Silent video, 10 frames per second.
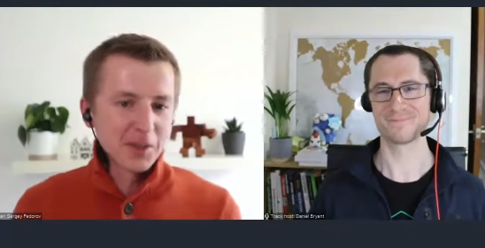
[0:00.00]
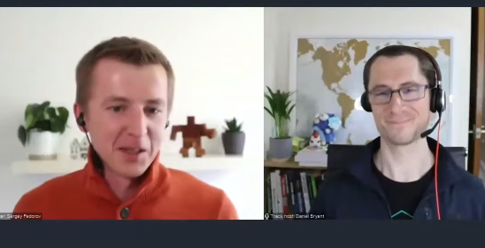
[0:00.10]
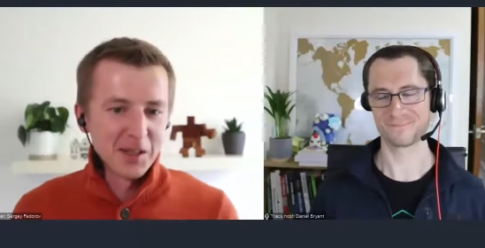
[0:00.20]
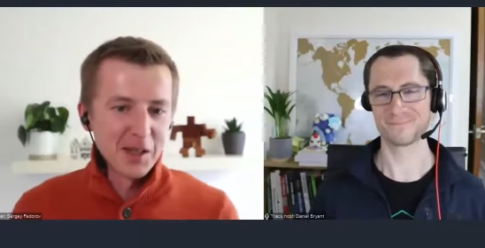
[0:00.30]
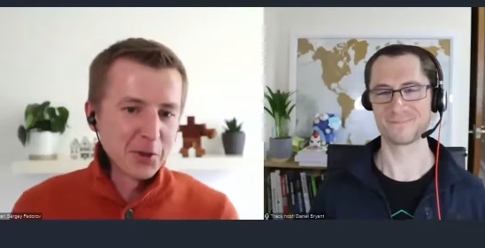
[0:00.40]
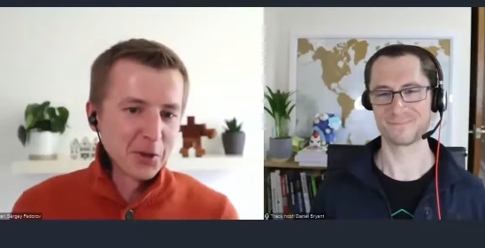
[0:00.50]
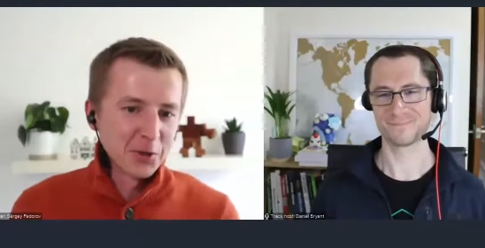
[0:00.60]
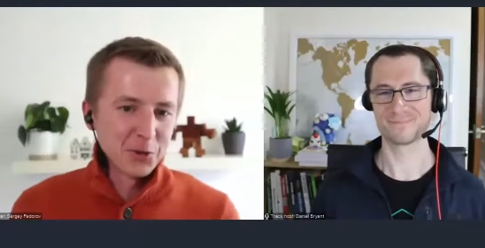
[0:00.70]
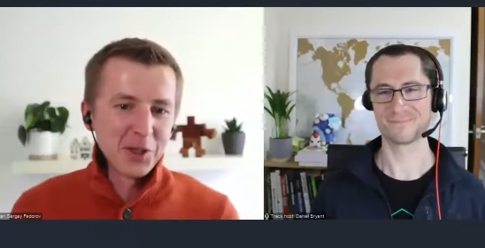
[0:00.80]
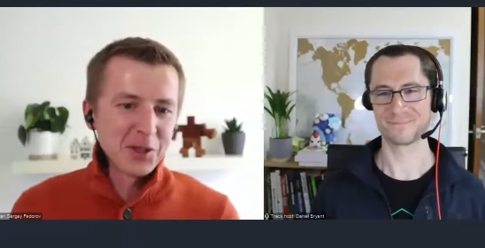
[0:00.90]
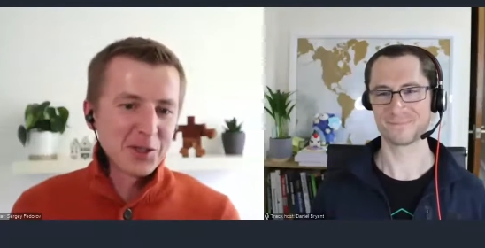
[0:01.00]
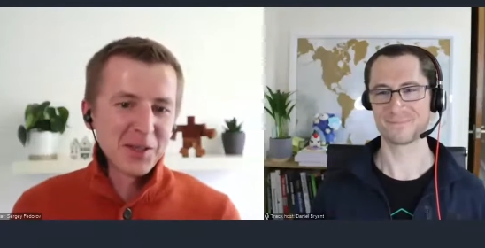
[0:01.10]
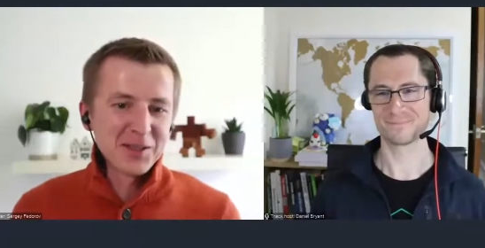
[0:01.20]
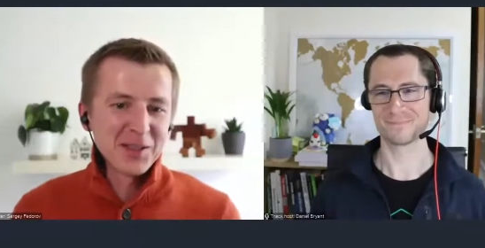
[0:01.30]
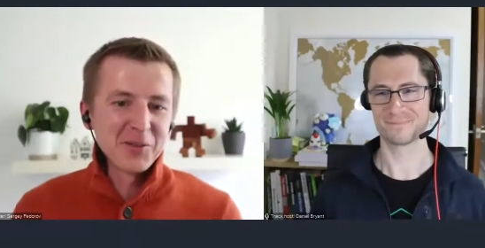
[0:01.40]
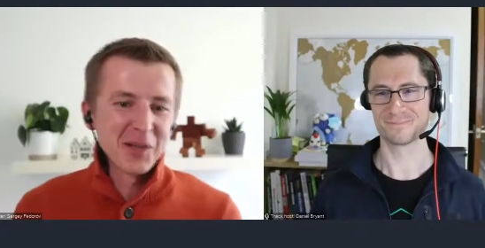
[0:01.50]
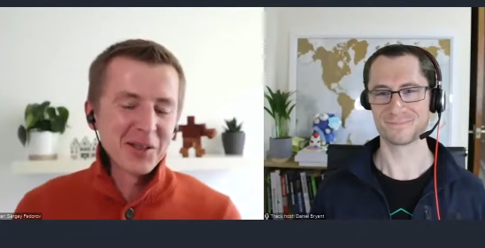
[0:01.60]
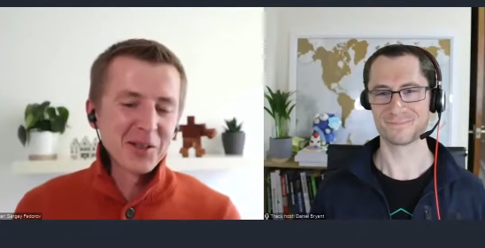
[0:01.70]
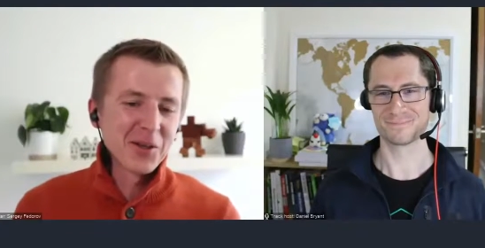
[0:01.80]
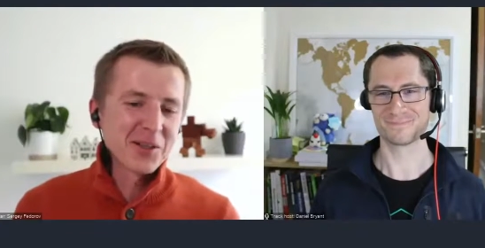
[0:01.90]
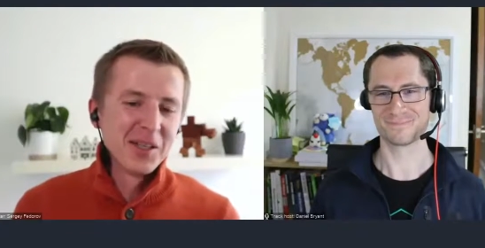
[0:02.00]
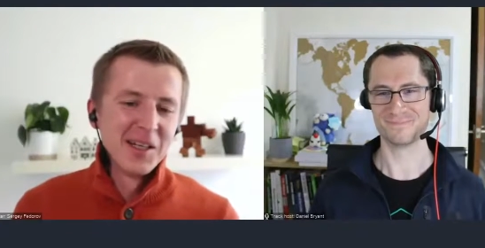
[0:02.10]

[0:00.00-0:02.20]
Speaker 1: Uh, even though two years might sound like a lot,